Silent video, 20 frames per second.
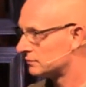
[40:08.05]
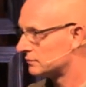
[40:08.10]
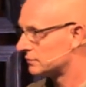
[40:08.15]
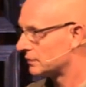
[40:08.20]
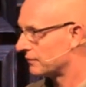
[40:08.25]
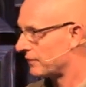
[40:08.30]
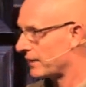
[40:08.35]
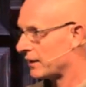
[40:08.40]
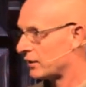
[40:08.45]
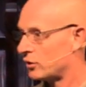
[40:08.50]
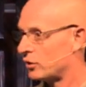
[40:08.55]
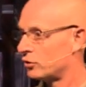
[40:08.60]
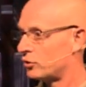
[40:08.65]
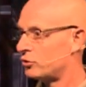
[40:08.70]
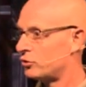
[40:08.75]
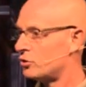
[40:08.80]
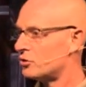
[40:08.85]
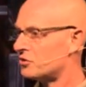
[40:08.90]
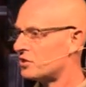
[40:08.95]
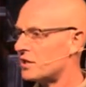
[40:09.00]
In fact, could,
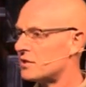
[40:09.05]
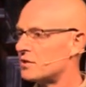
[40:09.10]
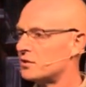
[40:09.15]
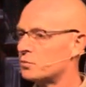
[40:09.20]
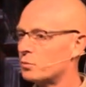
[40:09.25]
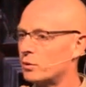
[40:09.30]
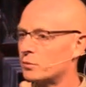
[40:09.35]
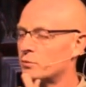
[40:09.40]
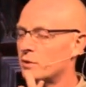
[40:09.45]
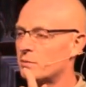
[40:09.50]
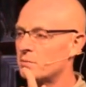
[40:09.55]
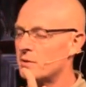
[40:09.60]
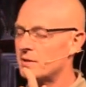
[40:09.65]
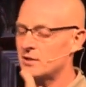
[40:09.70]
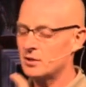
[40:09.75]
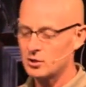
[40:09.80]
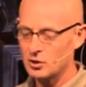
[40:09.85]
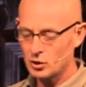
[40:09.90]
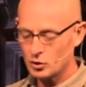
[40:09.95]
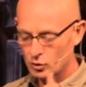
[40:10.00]
could you say this word with me?
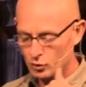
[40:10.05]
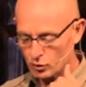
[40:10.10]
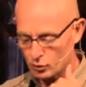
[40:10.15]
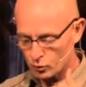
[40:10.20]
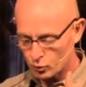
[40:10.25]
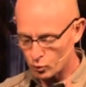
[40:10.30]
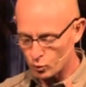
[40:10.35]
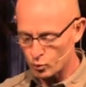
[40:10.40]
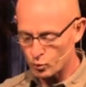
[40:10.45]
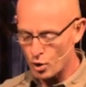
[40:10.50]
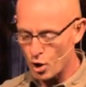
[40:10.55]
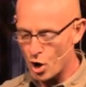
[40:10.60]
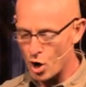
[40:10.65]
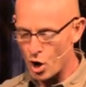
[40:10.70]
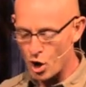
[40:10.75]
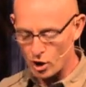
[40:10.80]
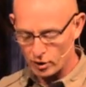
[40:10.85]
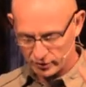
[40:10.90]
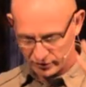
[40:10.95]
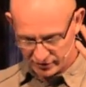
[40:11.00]

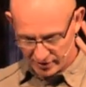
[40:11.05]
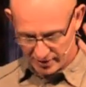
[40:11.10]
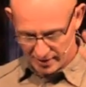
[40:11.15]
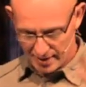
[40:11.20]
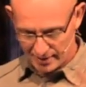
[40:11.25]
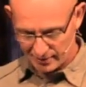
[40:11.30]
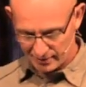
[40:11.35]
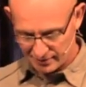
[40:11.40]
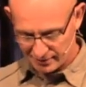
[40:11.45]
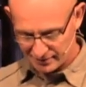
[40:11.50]
Wrong. Say that.